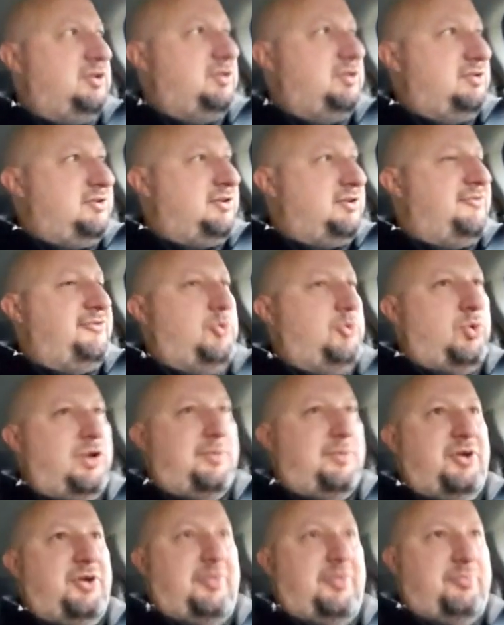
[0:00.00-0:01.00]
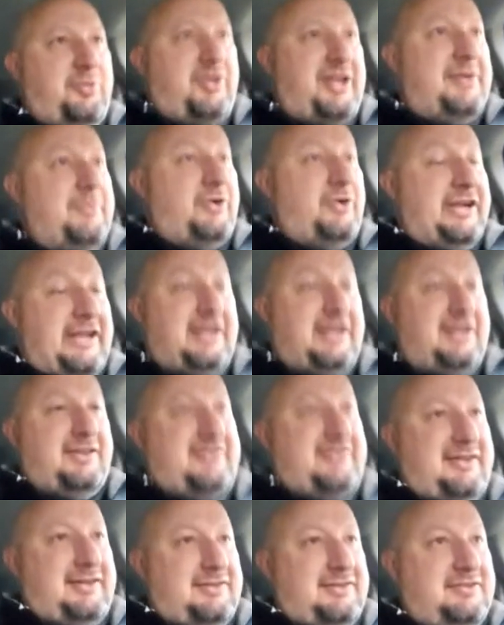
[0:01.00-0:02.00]
So if you want to put blame on
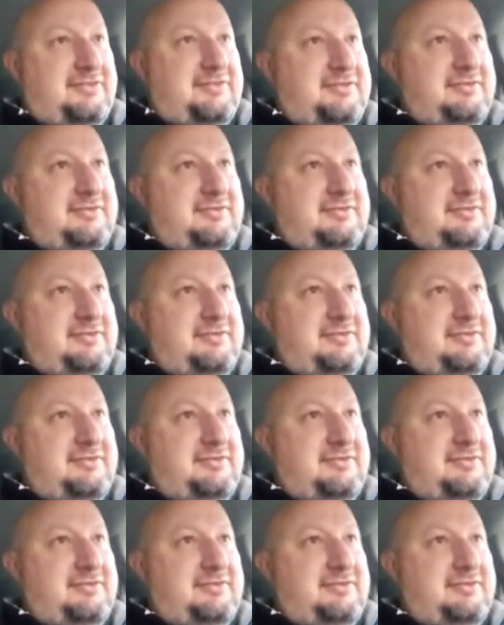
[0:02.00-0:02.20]
anything,